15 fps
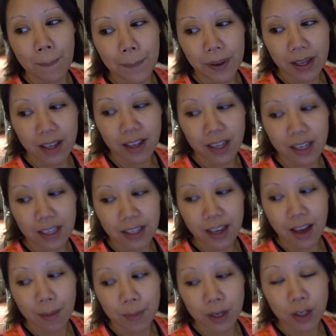But
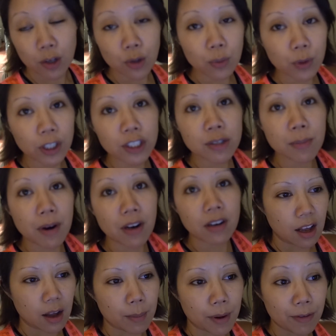yeah, I'm gonna go to work tomorrow.
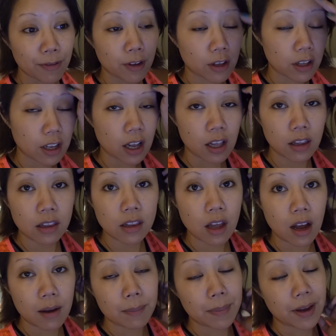Um, I feel a lot